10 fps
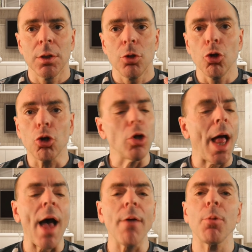You could
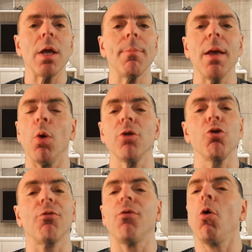have baby when you're
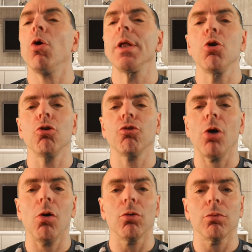40 years
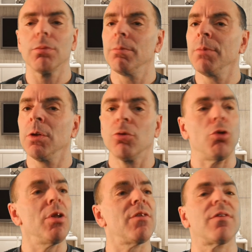old,
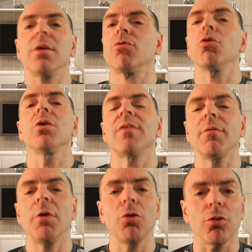36,
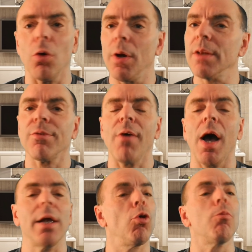37 years old. It's
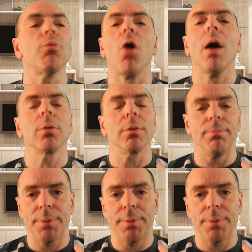fine, no problem.